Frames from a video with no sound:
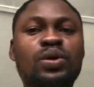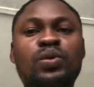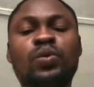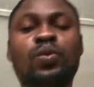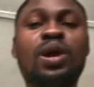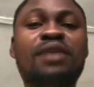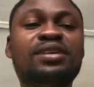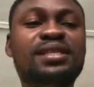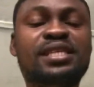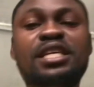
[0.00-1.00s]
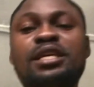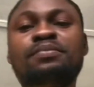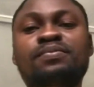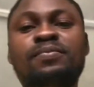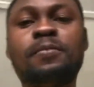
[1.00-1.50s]
We have a
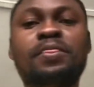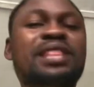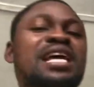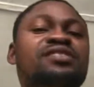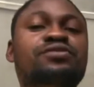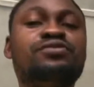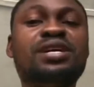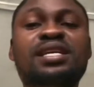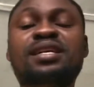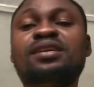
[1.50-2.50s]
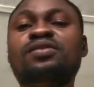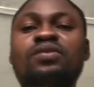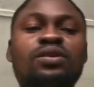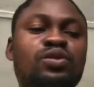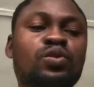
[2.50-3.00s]
team that is ready
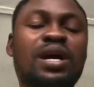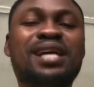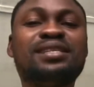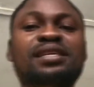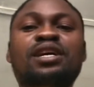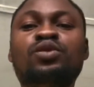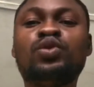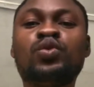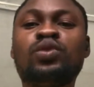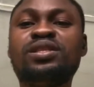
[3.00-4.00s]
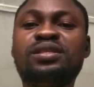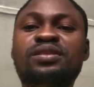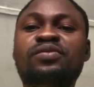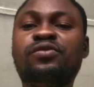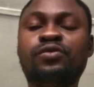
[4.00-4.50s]
to answer you
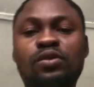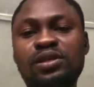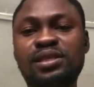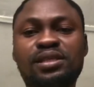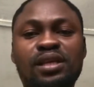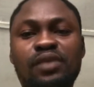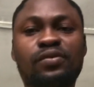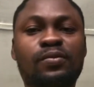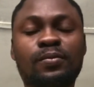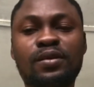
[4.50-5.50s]
24/7.